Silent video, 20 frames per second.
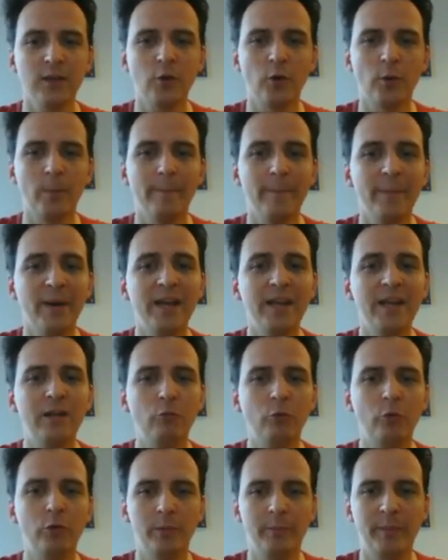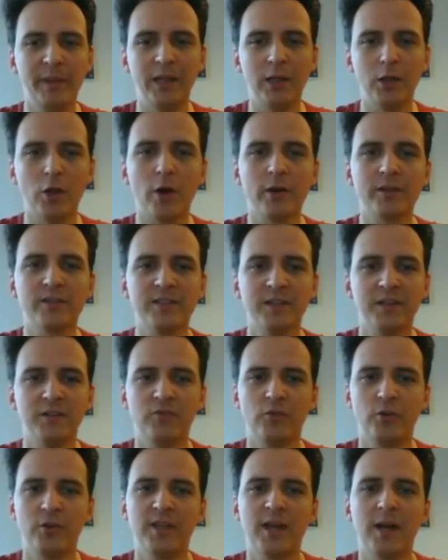Your money will be locked in
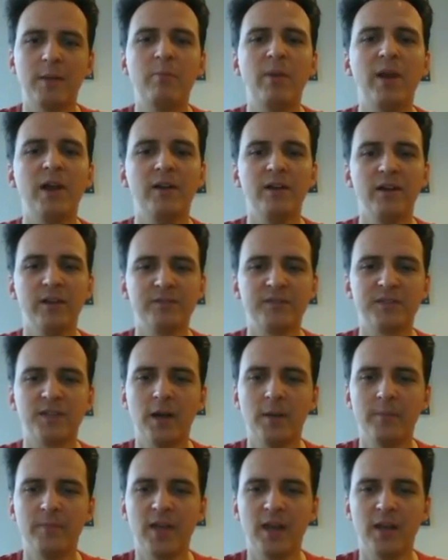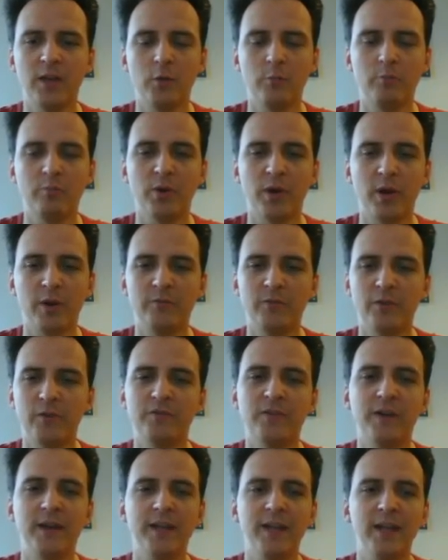for that period of time that you put up for
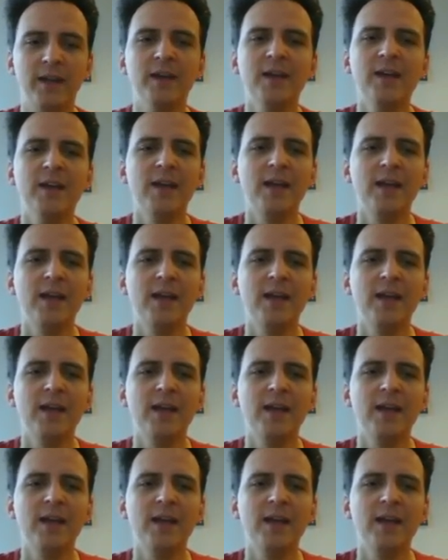funding.